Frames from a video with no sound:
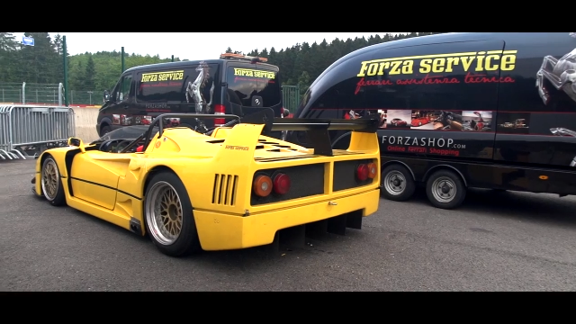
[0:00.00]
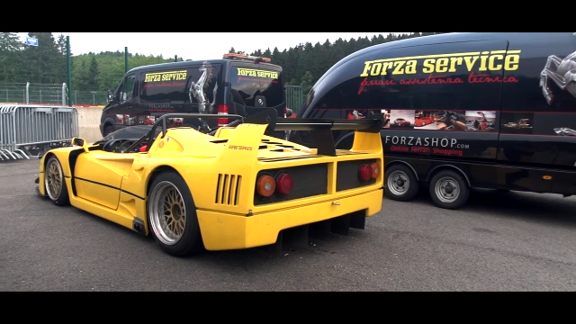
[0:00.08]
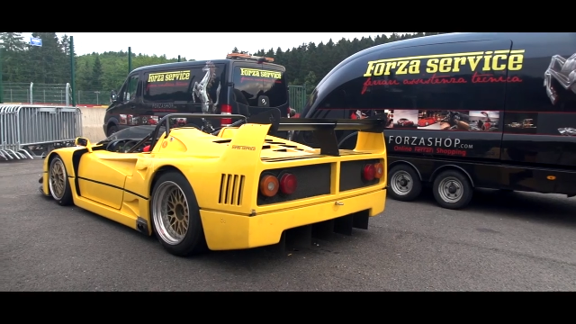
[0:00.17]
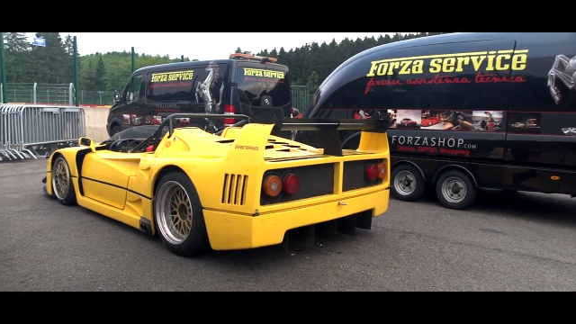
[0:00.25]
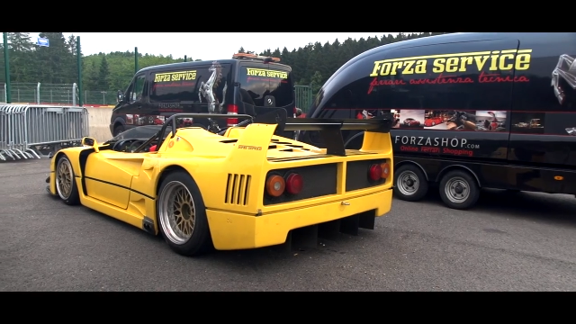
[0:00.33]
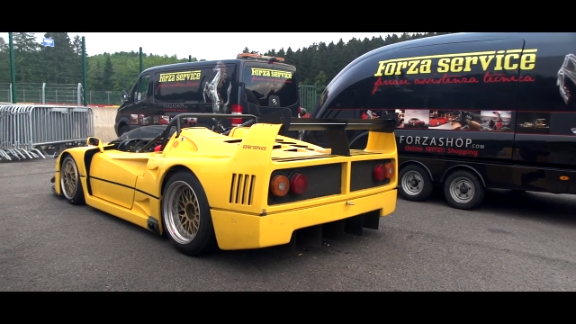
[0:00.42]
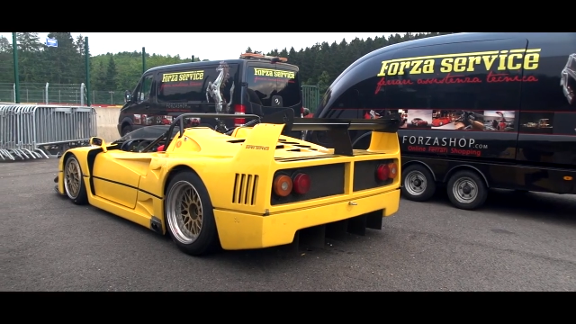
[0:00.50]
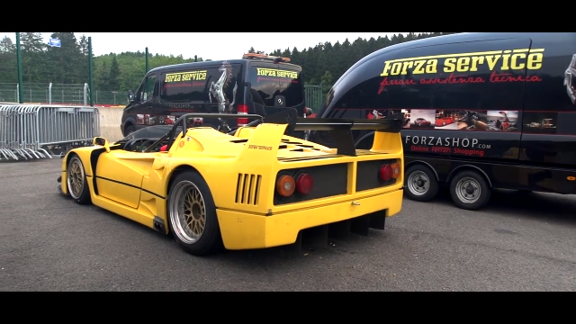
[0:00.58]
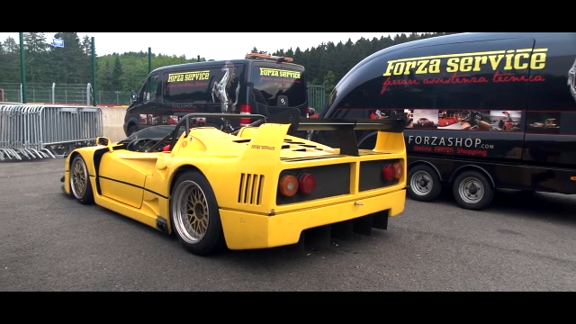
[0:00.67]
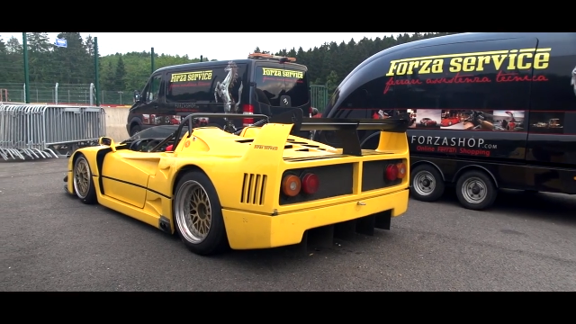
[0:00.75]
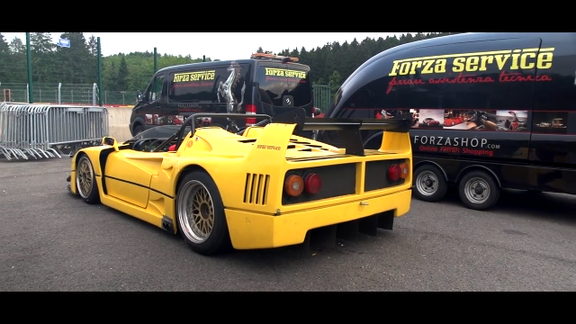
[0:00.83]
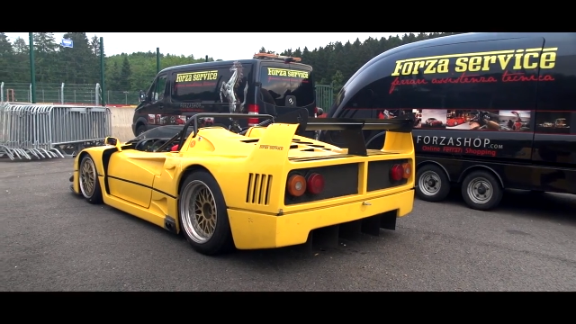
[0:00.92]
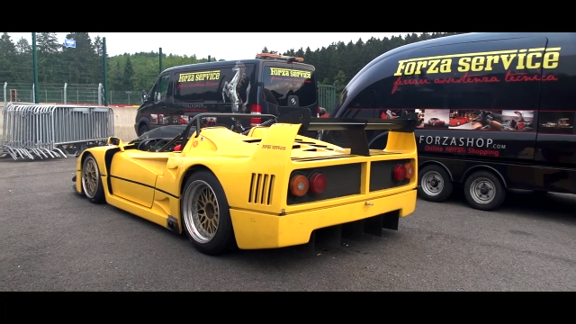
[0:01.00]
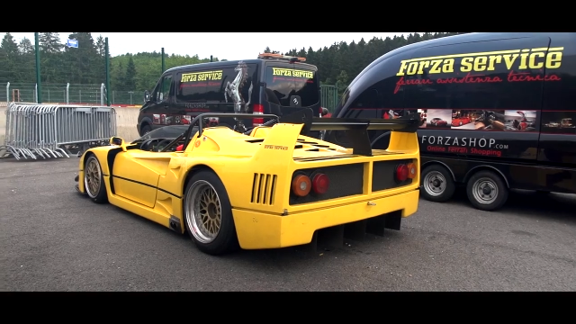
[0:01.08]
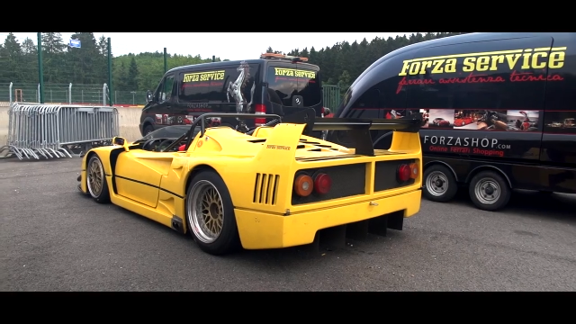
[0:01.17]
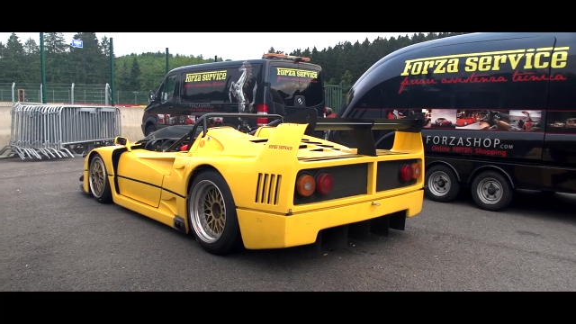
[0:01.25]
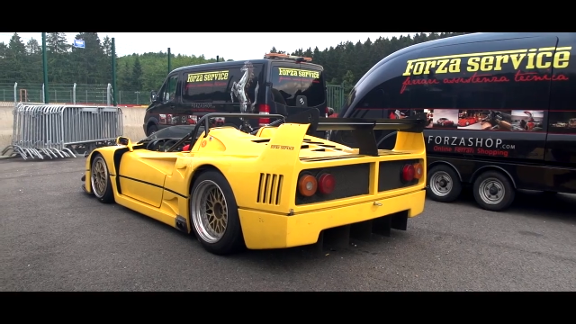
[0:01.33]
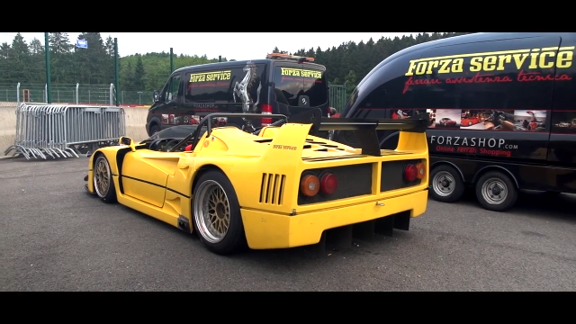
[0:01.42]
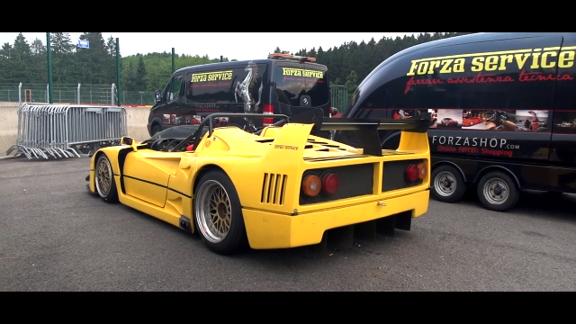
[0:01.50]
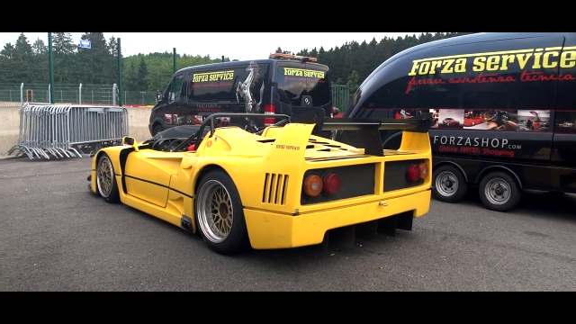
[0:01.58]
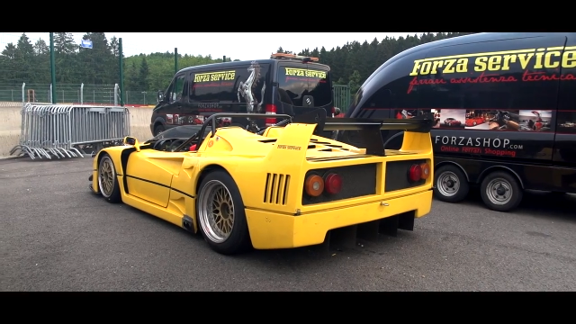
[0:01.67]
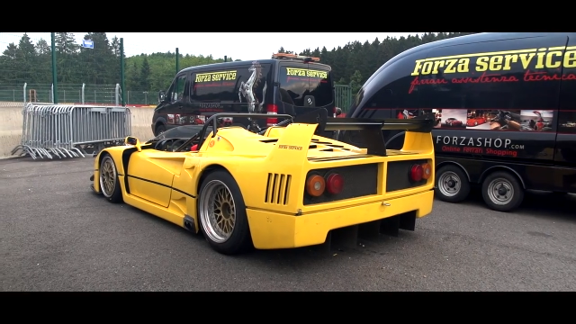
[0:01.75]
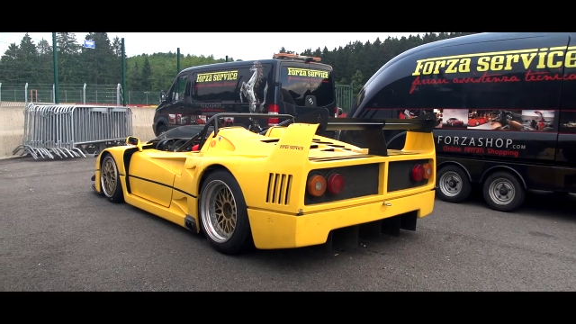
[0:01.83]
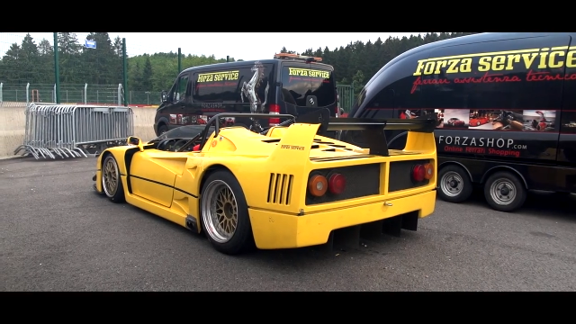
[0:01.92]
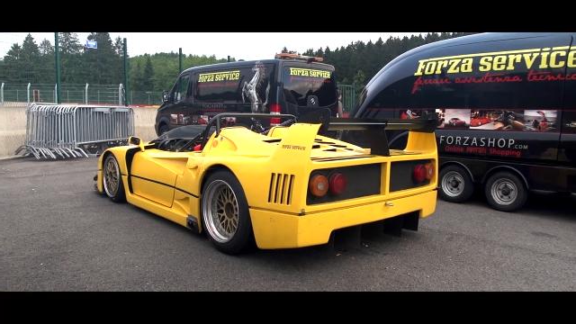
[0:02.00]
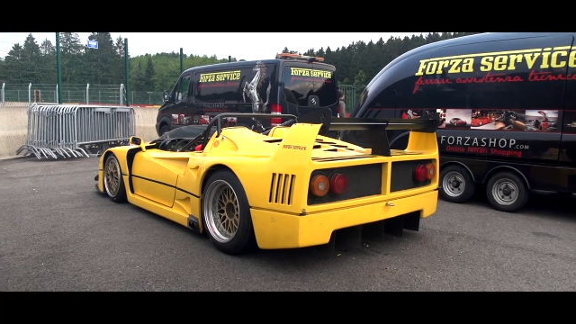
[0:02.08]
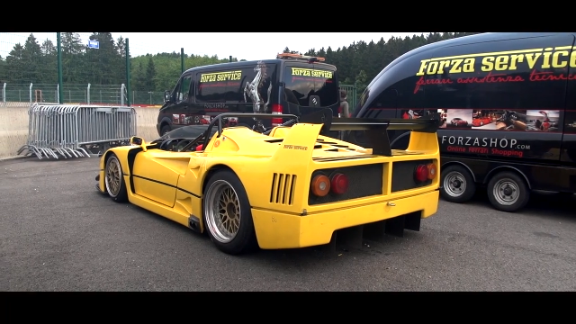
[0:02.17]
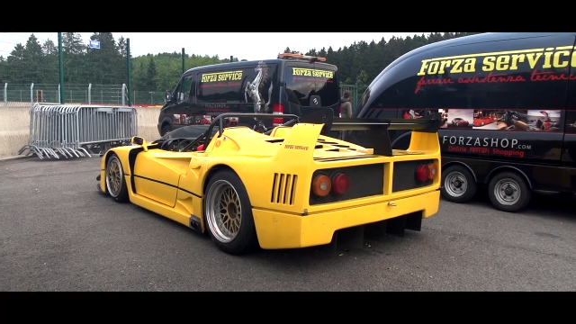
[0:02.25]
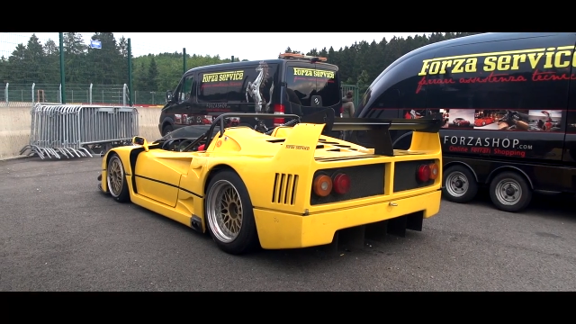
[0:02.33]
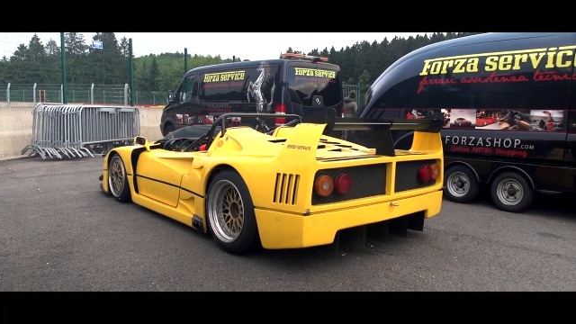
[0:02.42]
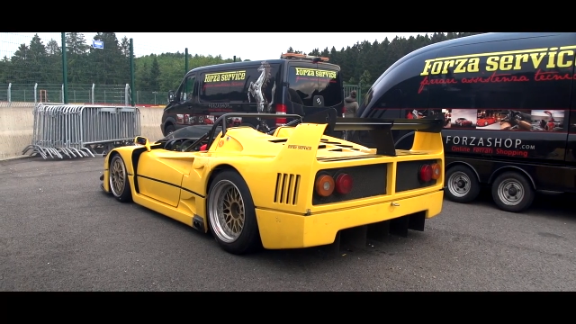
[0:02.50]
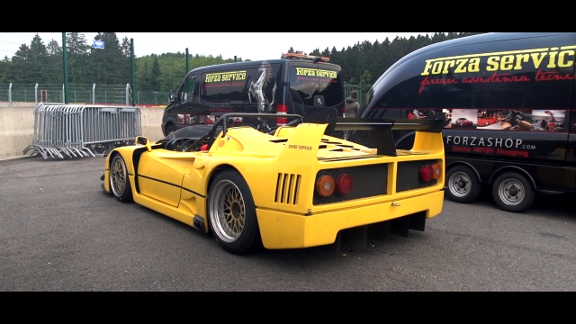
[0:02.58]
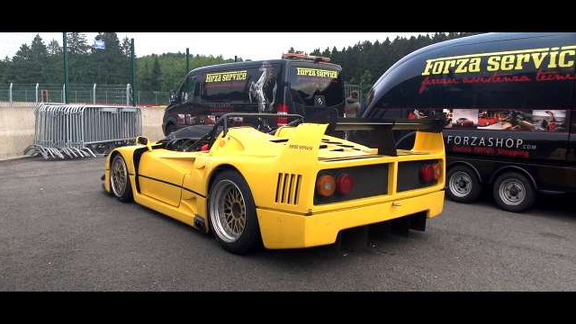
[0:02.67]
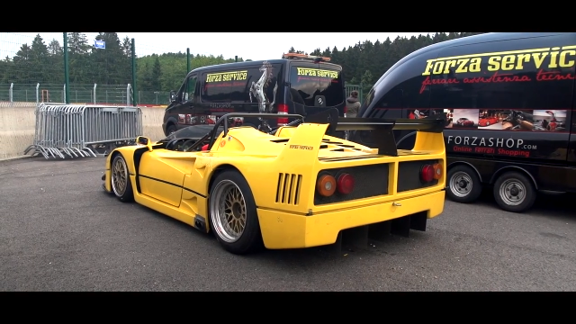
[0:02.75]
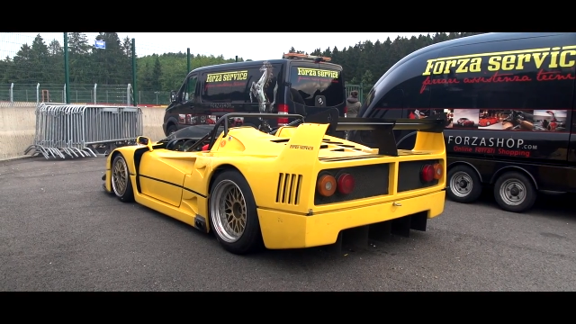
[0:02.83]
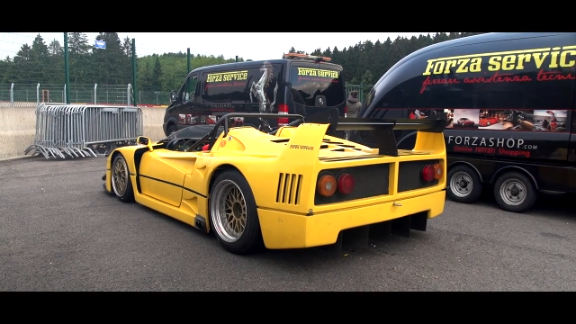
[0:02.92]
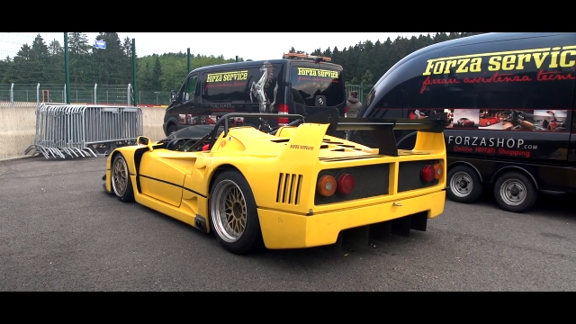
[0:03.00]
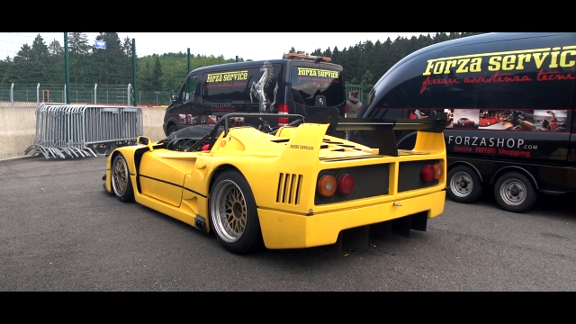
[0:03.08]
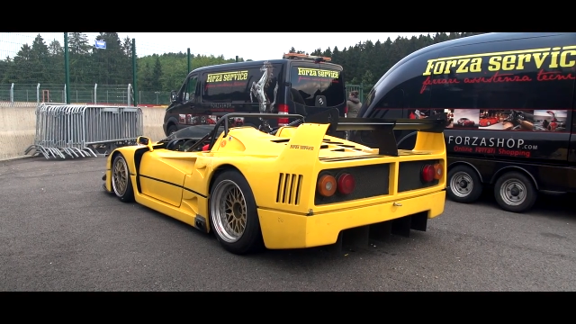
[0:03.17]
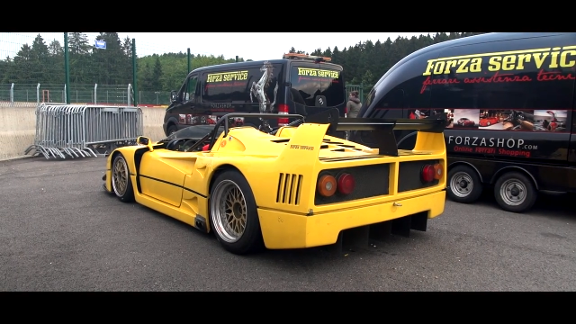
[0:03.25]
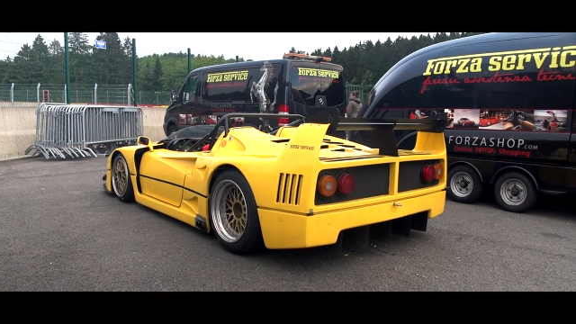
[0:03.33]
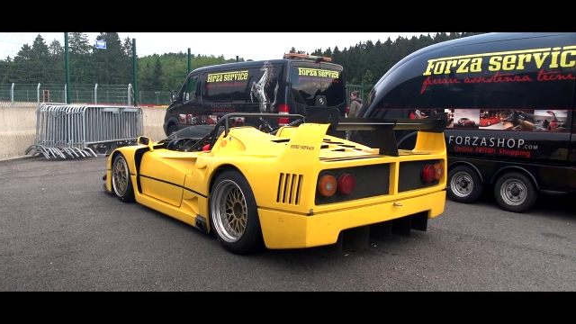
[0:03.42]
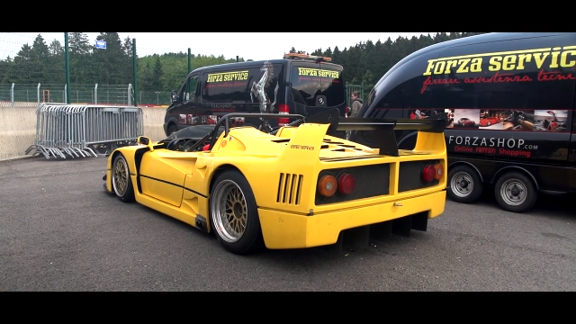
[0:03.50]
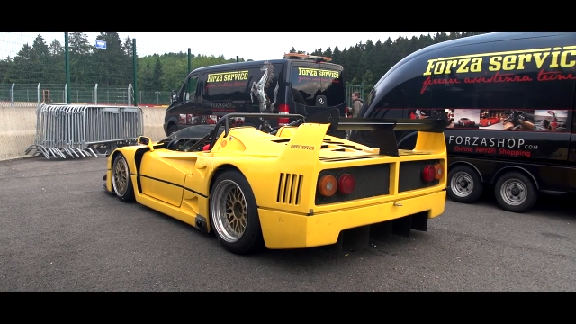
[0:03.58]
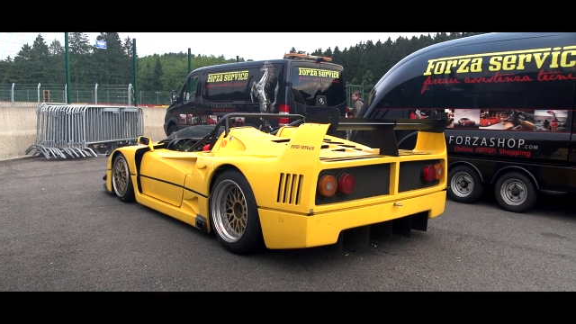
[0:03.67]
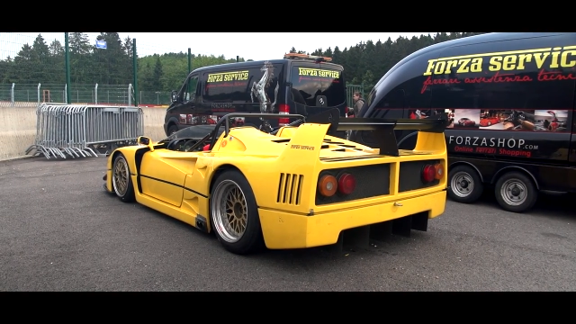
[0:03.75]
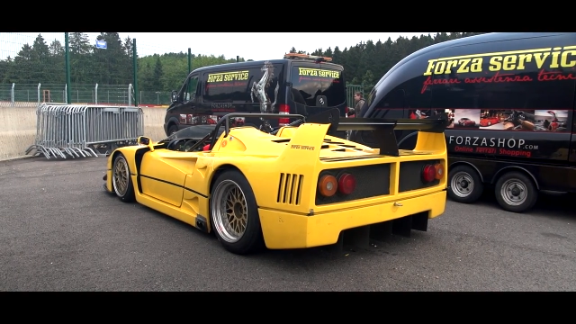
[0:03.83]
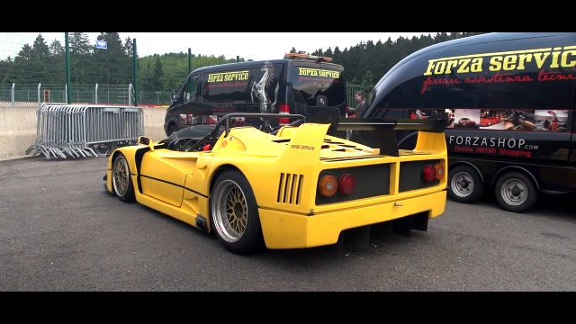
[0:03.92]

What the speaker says: No face is visible, so there are no lips to read.